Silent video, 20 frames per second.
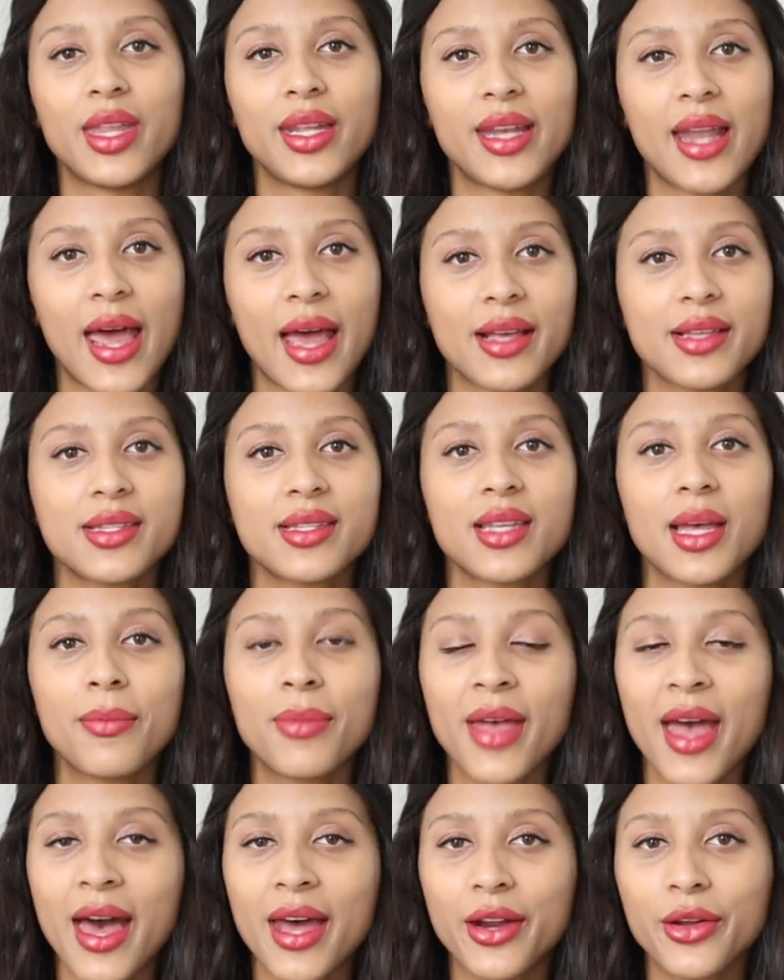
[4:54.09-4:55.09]
The next
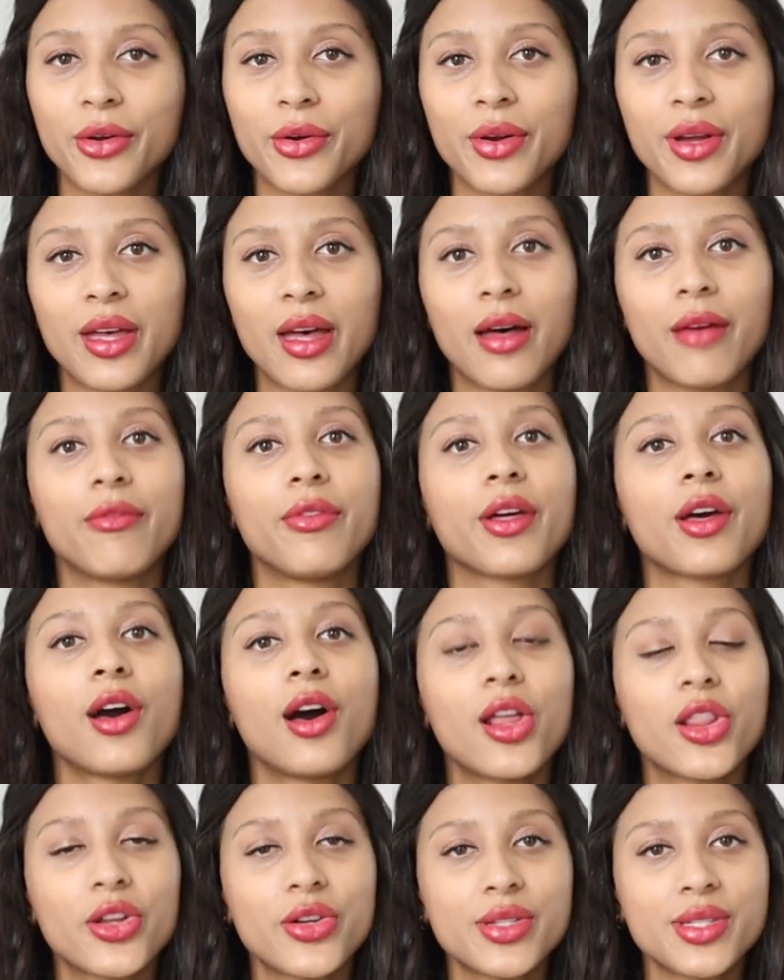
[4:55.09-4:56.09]
subcategory of the
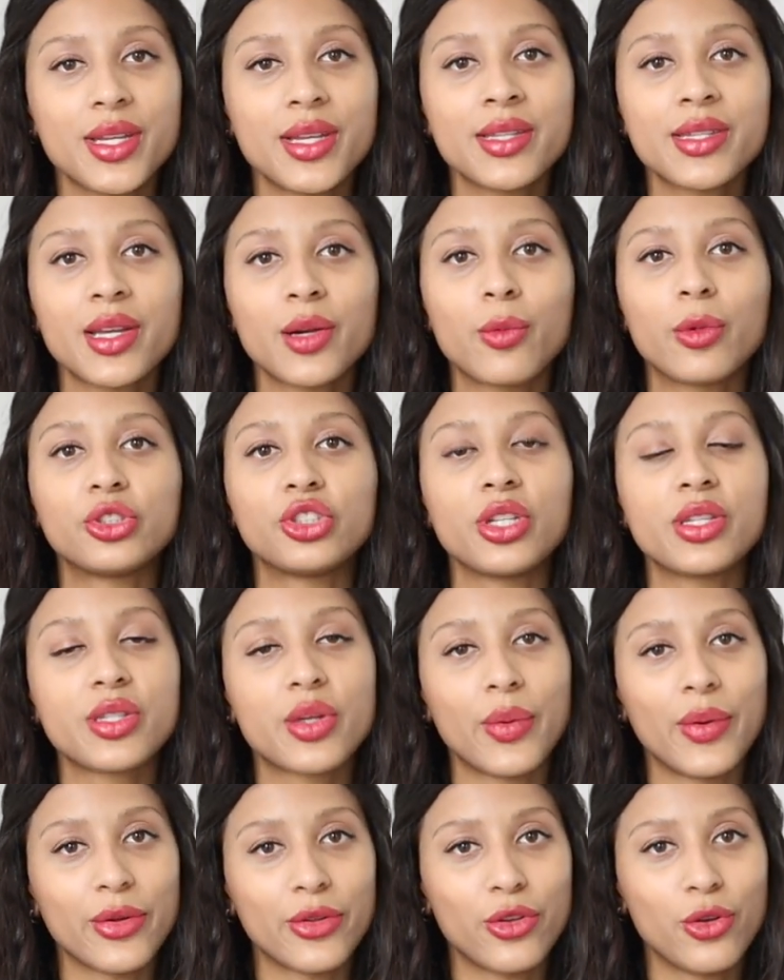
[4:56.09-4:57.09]
color season, which is
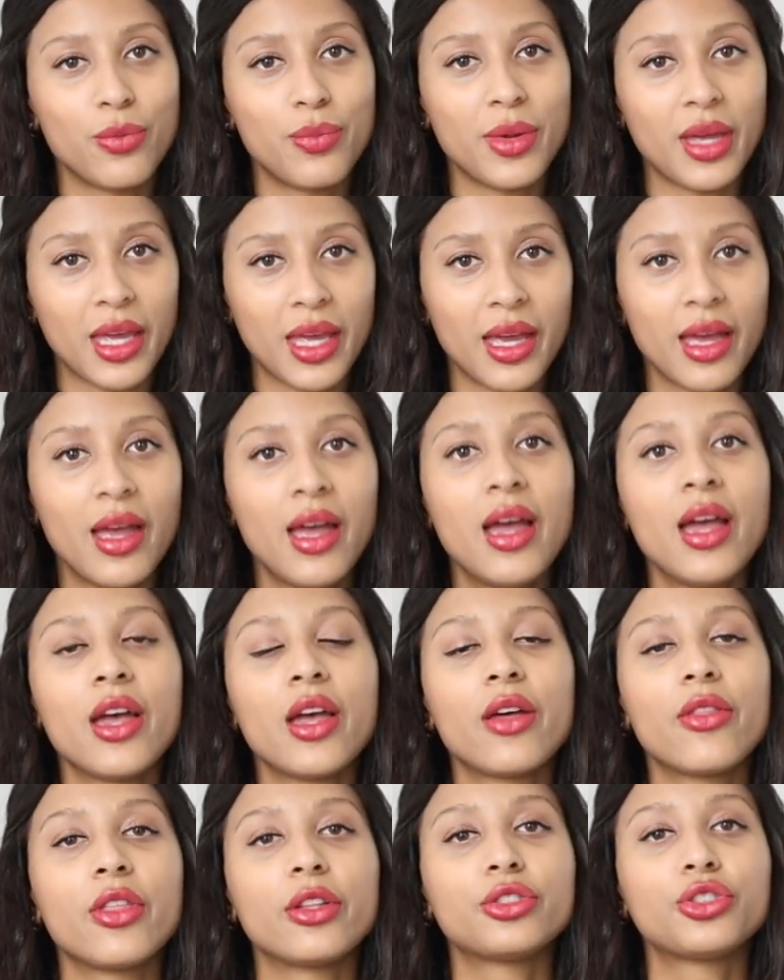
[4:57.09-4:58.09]
going to be
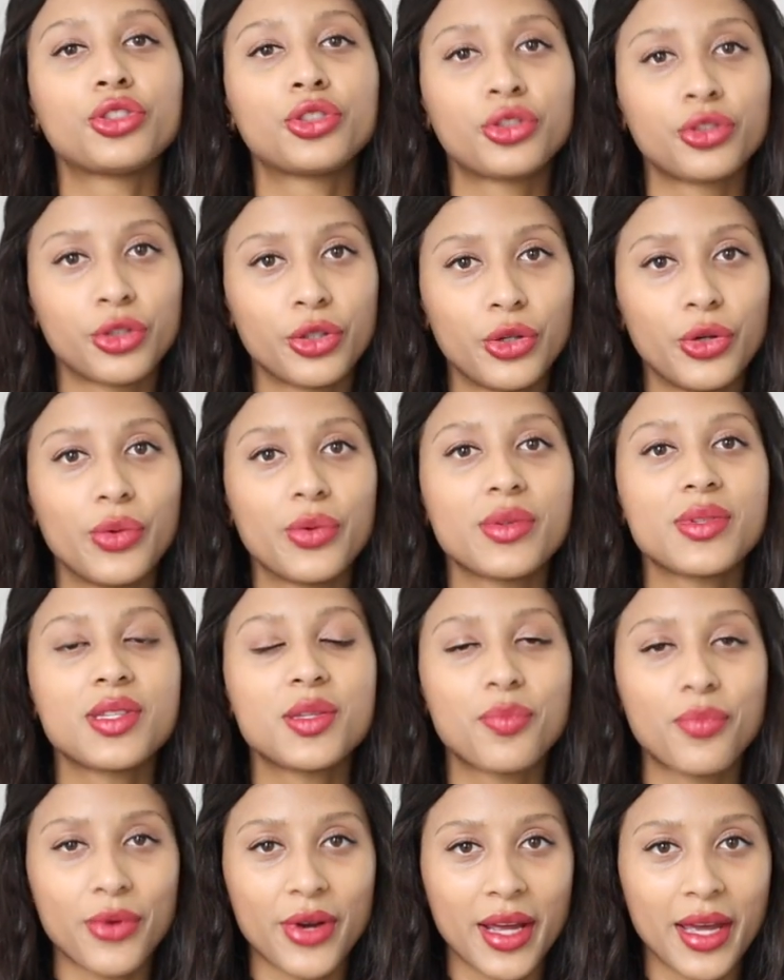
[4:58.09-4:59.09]
the true
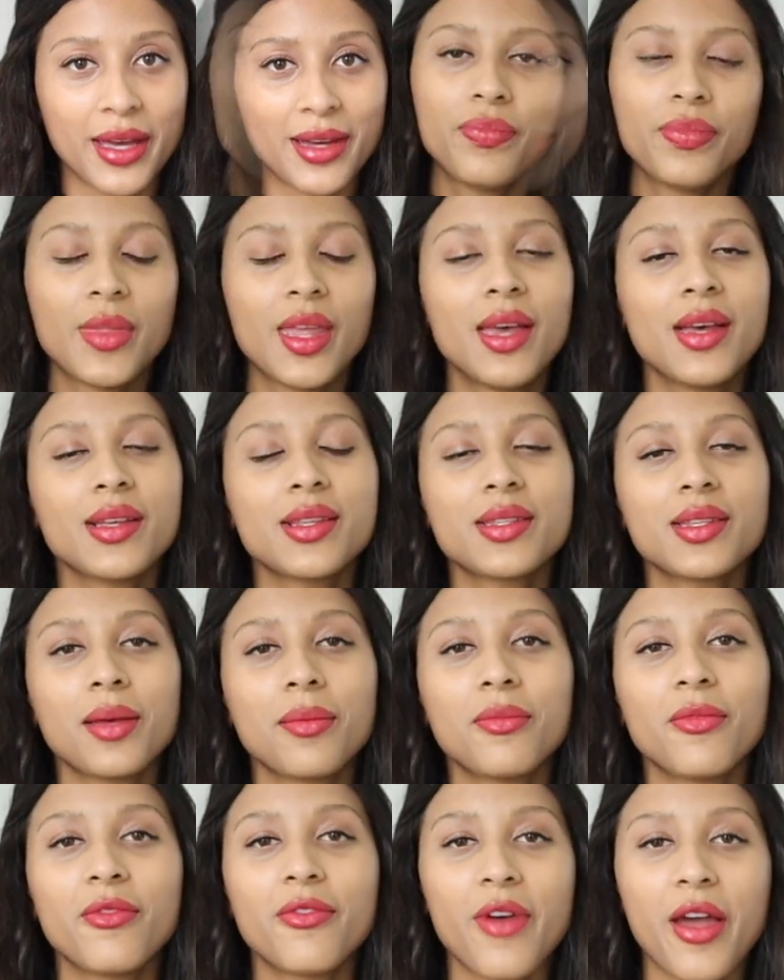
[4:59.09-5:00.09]
spring.
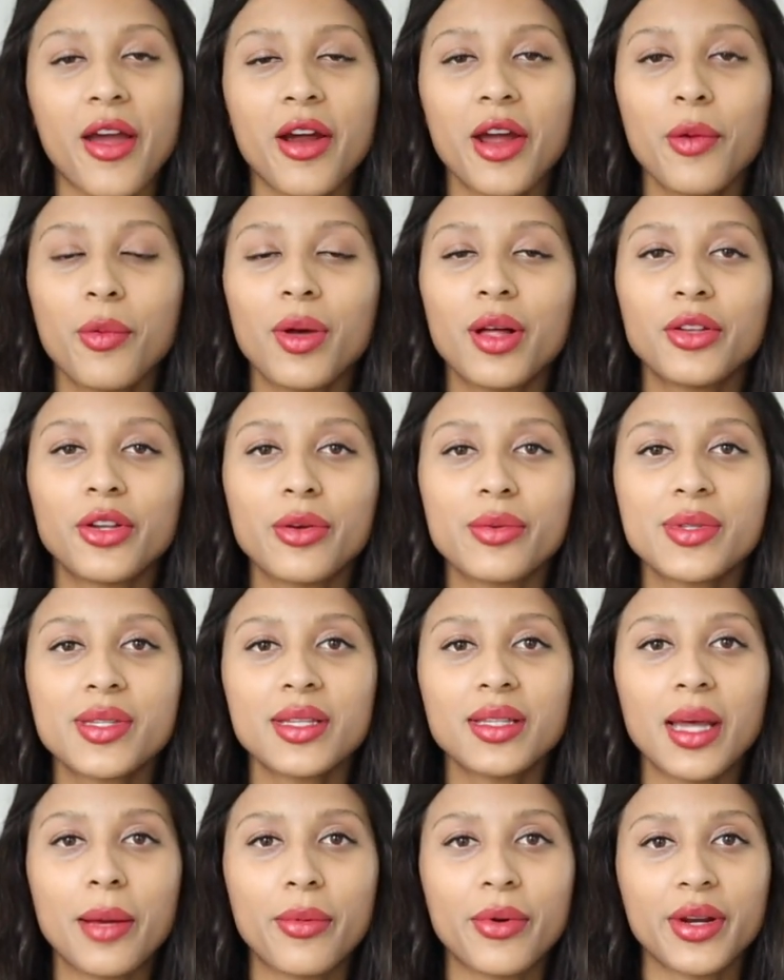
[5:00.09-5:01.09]
Some very well-known
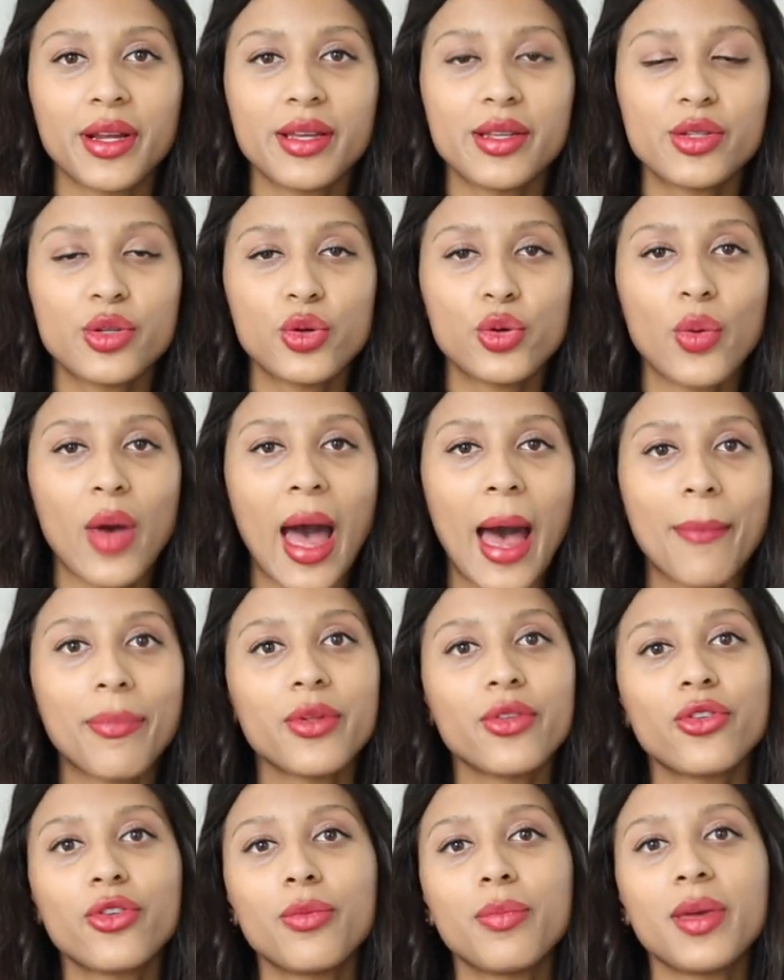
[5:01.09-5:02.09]
celebrities who
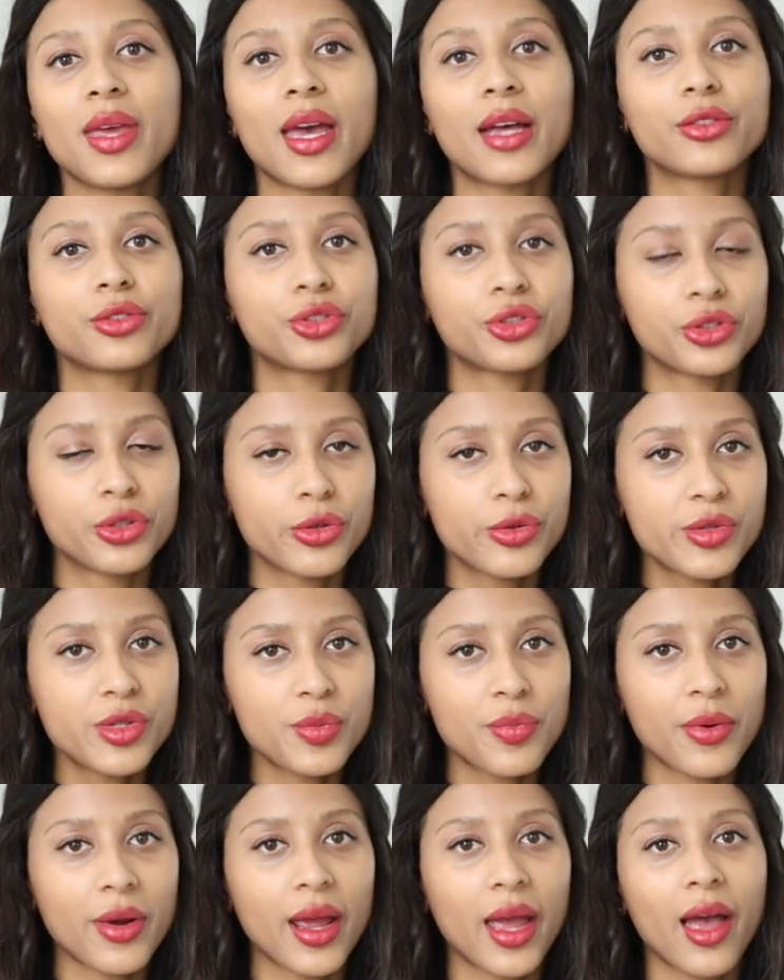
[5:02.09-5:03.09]
happen to be a true
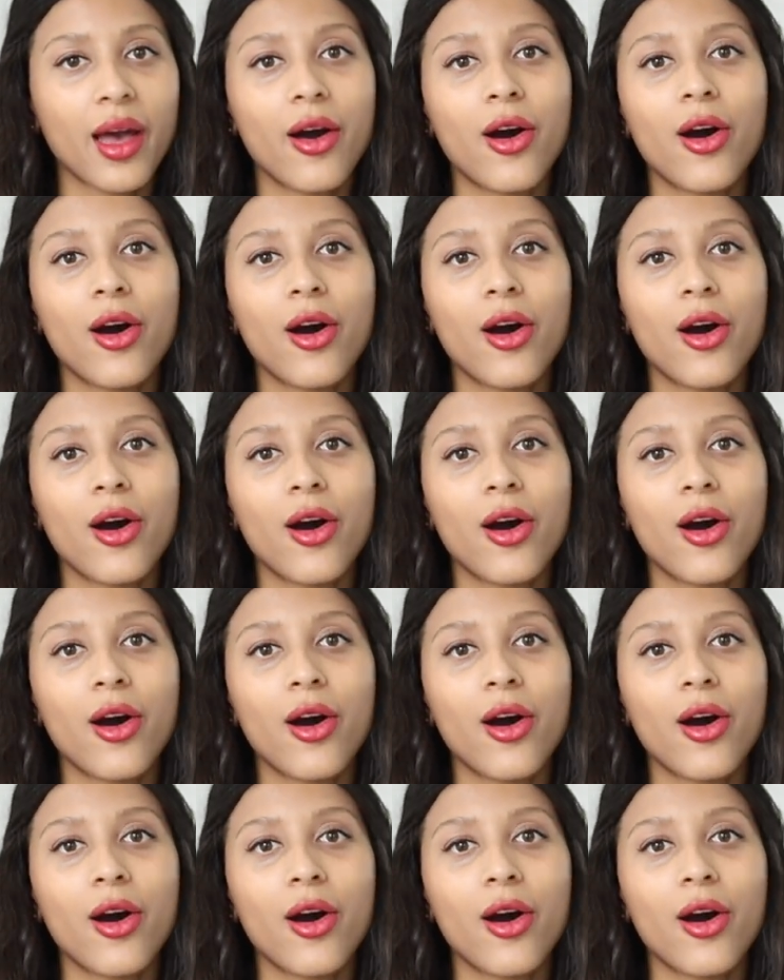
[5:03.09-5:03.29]
spring